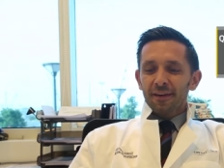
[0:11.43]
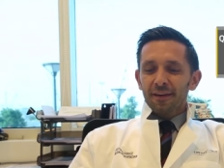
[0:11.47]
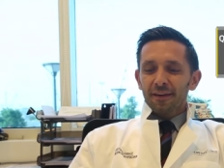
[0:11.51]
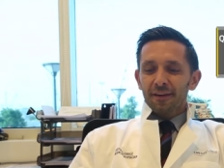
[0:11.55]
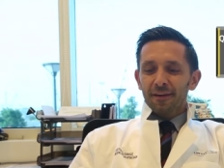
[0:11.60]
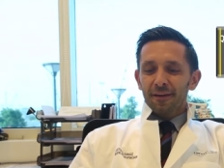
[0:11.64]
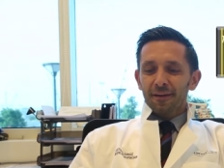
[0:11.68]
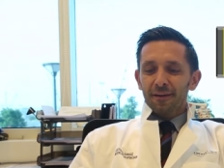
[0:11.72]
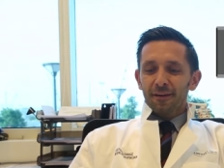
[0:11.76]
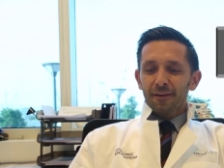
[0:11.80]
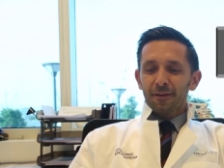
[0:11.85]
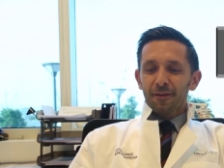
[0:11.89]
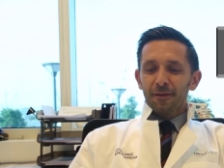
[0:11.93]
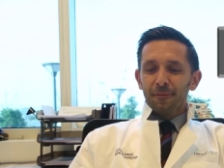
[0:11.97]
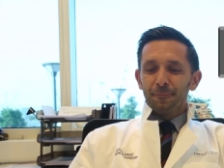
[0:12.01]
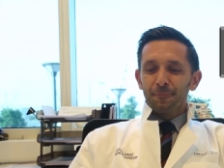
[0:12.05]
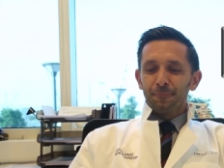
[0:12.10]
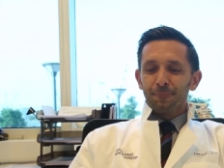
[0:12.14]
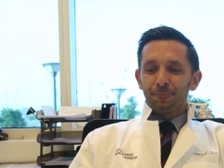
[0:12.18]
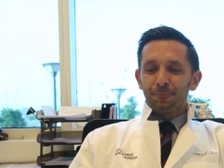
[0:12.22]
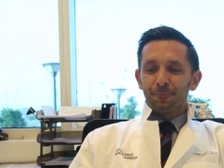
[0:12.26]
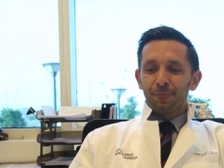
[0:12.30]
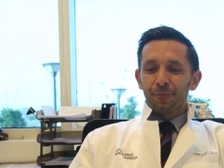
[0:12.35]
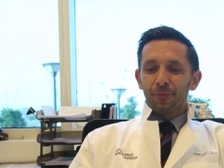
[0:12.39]

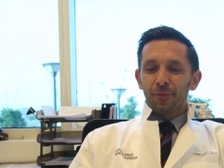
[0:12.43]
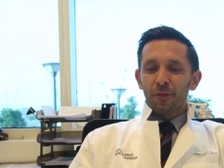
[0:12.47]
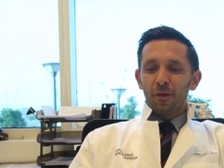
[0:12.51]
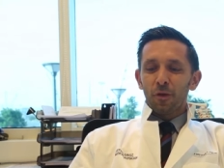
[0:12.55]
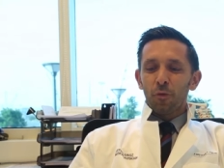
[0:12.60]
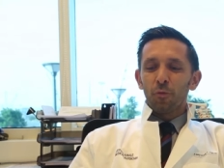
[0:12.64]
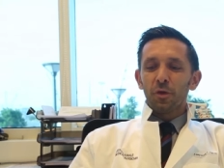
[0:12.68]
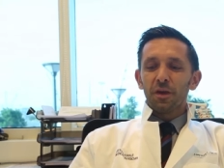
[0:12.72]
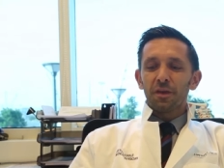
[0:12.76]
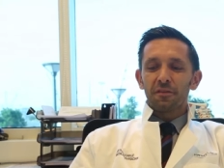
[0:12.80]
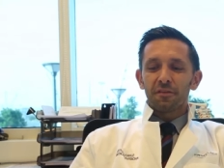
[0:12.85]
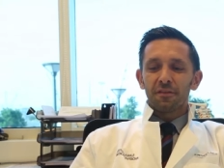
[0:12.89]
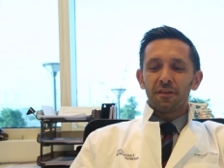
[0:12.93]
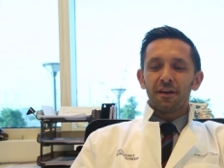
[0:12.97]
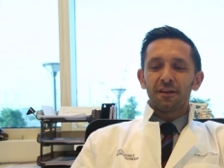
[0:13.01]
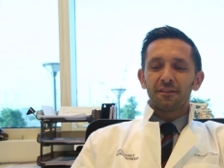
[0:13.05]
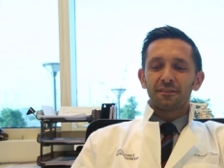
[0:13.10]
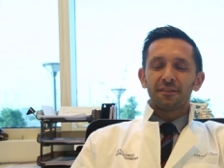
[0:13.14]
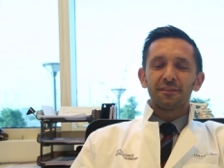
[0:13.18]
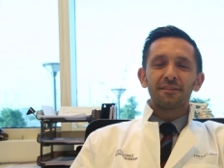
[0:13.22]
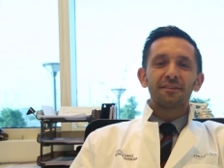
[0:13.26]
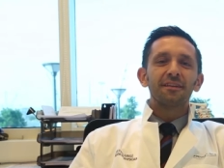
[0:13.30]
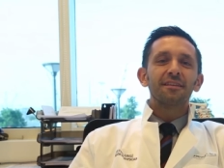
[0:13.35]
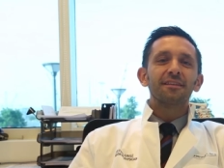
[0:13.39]
Um, we
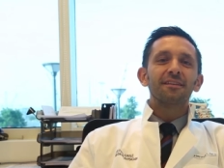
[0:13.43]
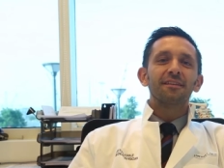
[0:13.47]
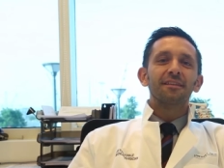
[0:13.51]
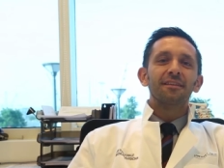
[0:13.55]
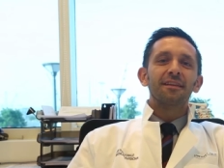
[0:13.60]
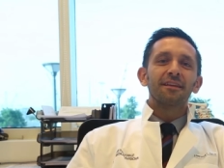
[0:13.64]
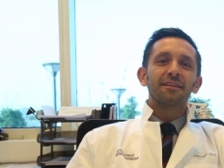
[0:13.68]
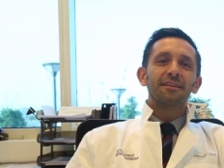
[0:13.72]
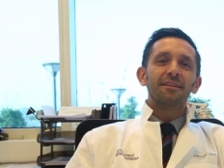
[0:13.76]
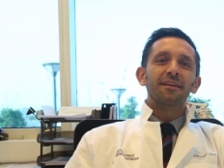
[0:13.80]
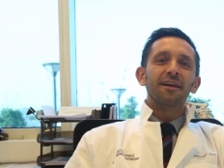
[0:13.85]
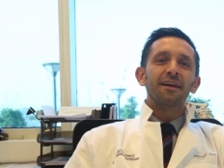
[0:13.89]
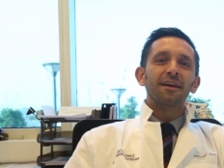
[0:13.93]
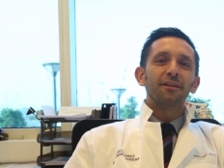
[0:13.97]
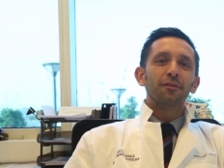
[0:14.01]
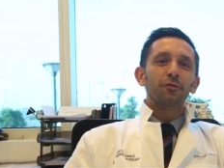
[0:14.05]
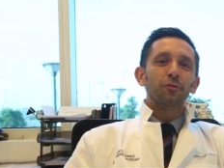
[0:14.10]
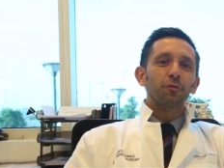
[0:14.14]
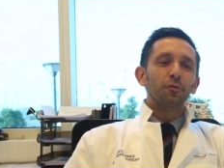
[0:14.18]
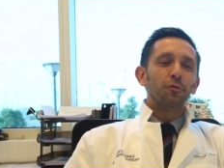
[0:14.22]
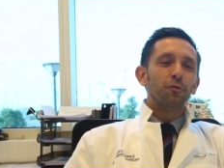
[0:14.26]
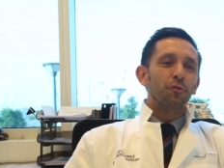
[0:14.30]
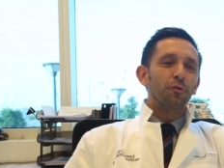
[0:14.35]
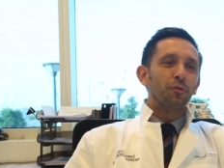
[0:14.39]
started that, that, day
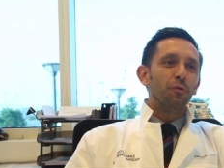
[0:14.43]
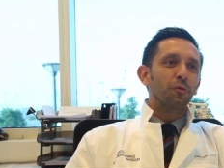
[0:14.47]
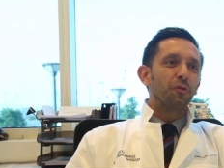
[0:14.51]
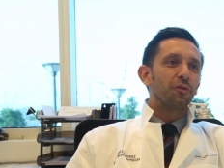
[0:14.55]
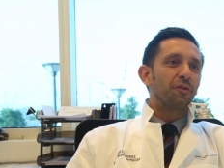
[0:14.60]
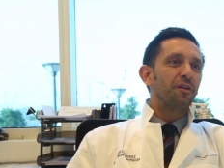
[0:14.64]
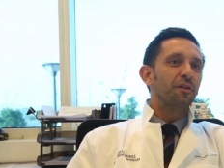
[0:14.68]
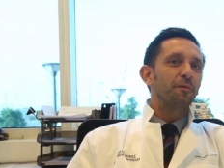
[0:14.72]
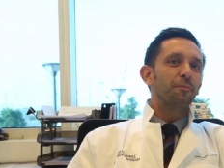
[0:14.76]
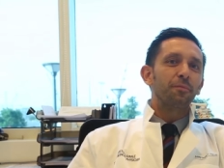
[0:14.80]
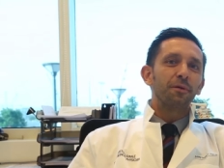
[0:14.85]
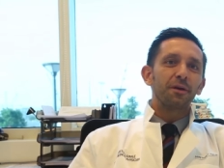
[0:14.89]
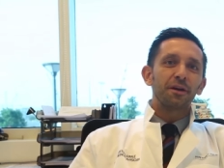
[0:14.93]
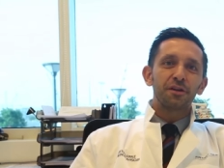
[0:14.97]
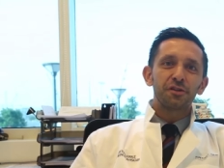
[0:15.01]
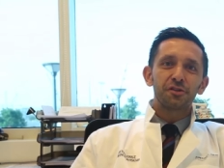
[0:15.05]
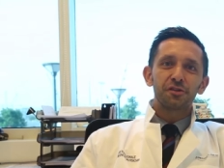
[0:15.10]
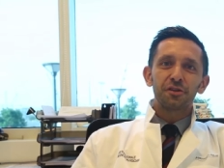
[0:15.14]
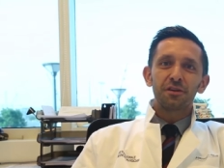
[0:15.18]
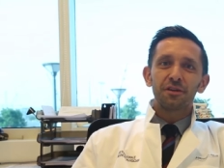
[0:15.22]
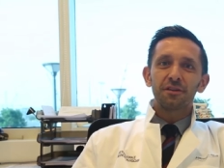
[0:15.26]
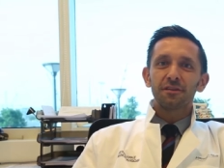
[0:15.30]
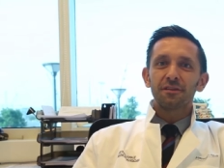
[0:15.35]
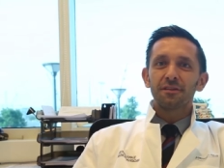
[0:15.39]
to see
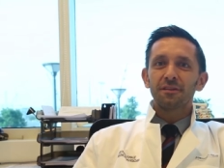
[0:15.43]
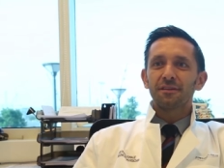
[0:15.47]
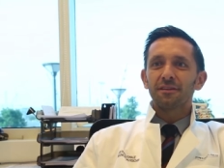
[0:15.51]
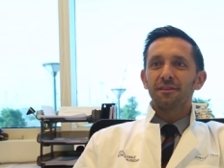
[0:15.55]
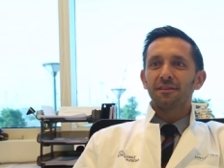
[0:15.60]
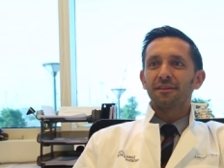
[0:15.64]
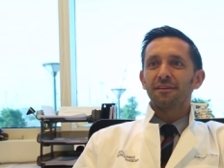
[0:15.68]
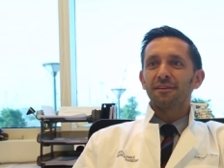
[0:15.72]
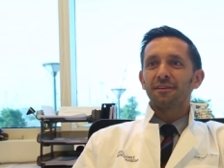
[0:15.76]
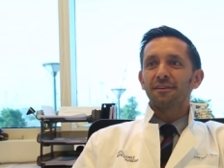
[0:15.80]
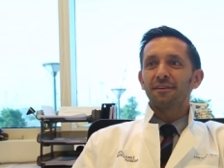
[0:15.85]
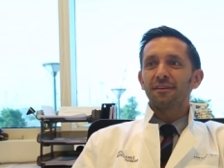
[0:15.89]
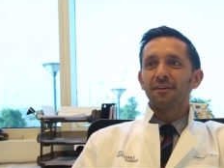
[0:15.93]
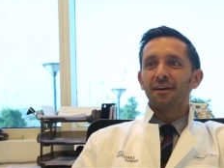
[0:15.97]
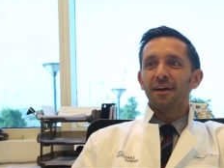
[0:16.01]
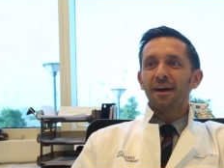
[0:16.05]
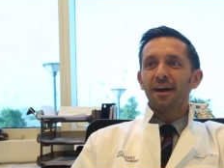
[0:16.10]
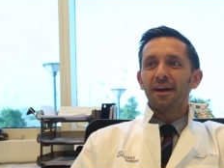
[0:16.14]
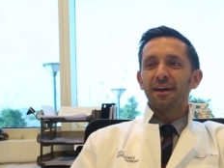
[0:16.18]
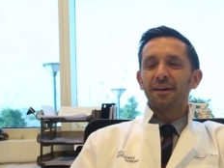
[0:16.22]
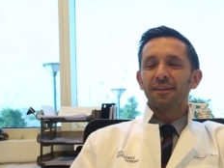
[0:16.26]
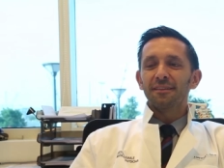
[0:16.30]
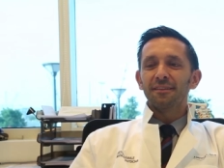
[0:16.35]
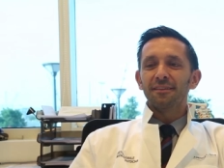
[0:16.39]
patients, uh,
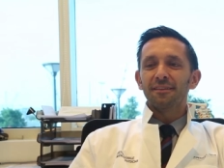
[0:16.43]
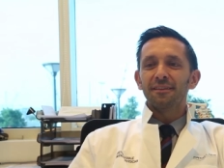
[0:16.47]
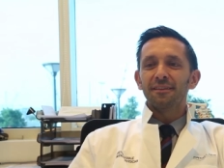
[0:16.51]
and